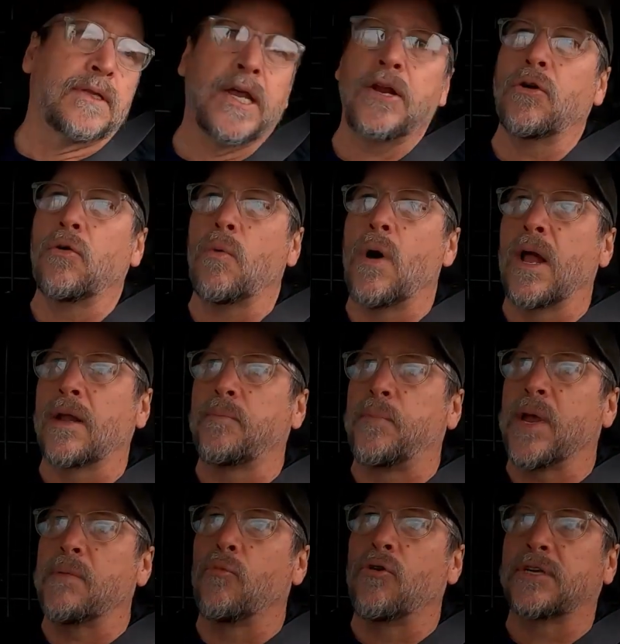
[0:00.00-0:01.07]
they don't want
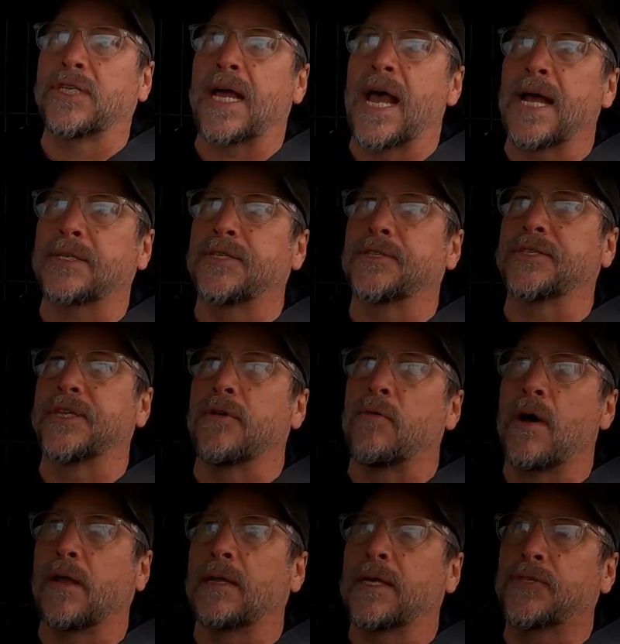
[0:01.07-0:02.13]
to pay more taxes,
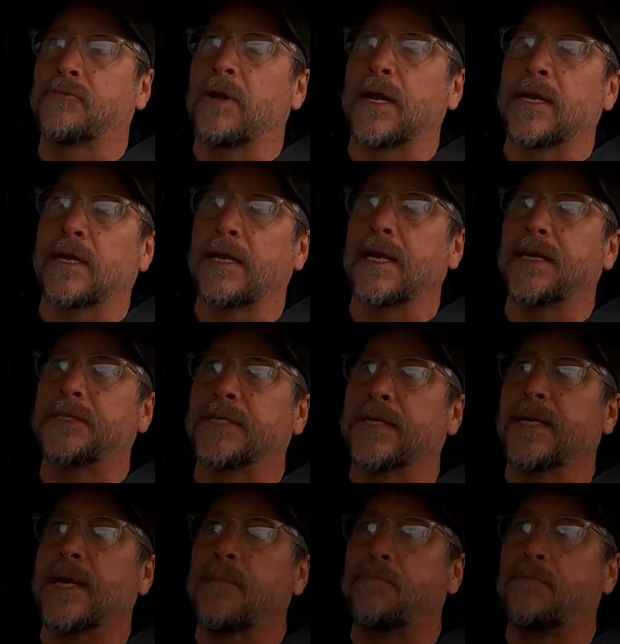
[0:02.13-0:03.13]
they want less regulation.